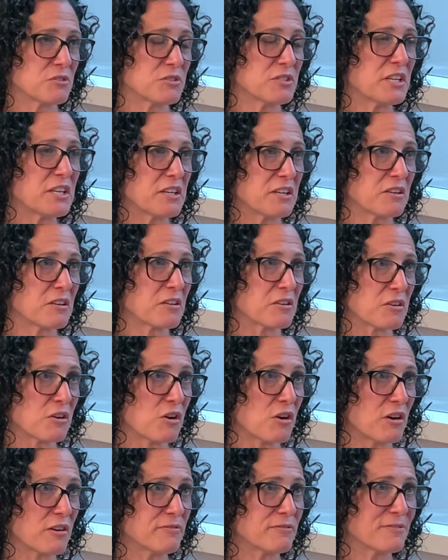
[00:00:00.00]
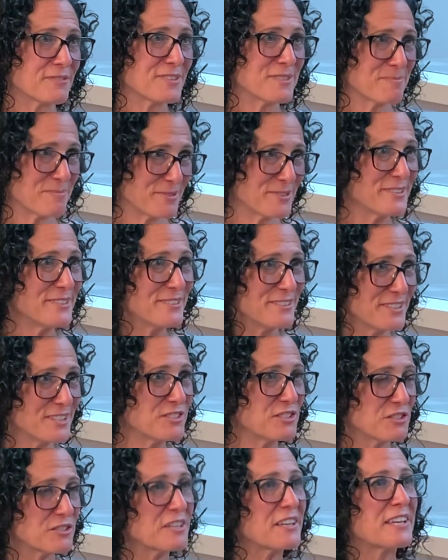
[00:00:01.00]
taking it off completely.
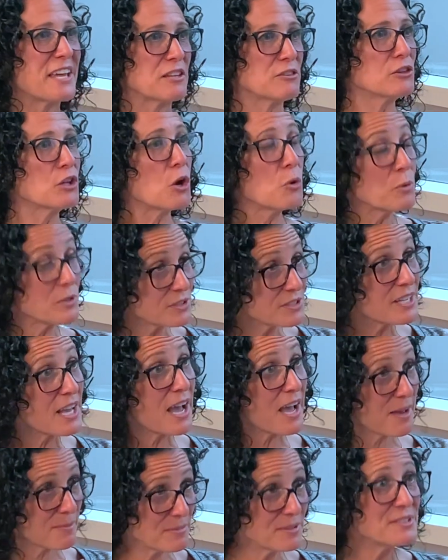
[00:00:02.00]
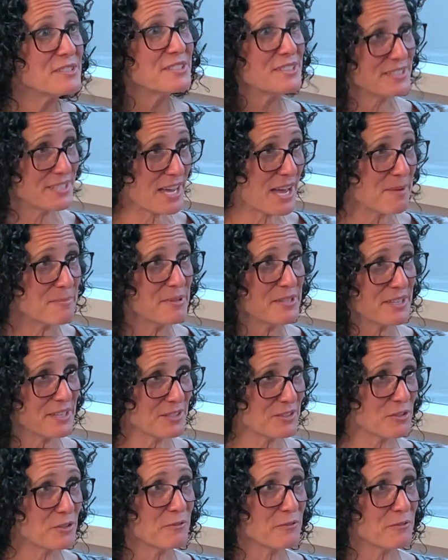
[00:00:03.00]
Just again, lowest common denominator yeah.